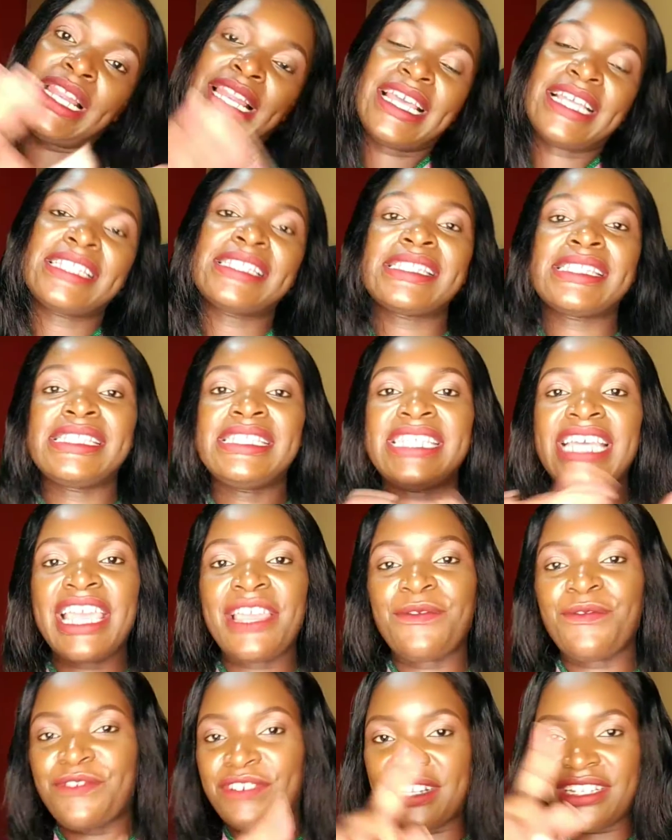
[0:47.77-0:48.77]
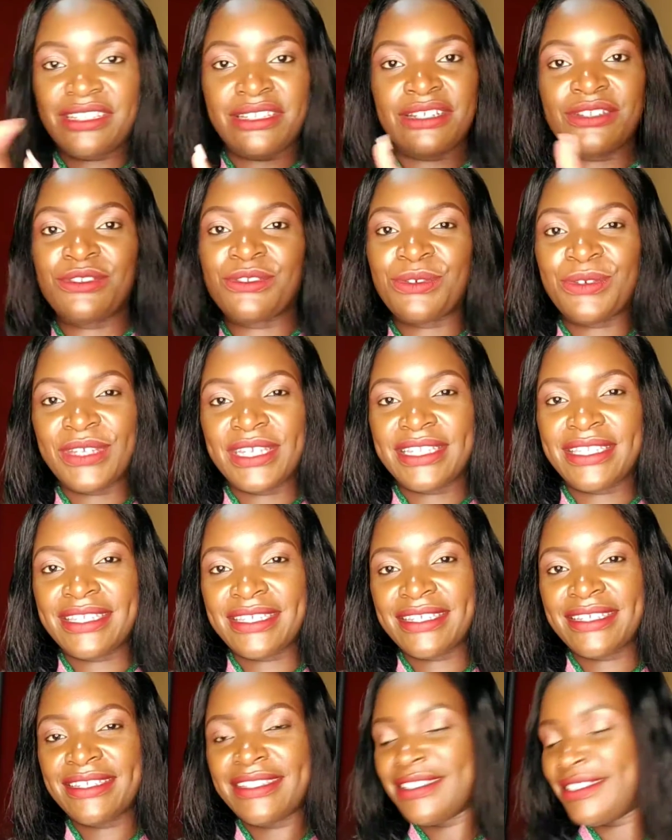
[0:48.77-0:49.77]
let's dive right into
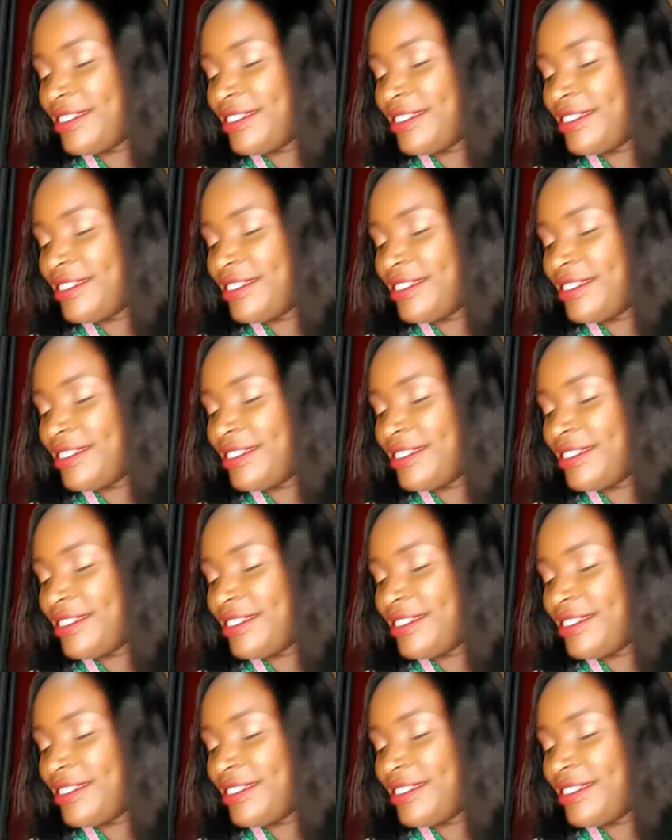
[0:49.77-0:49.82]
it.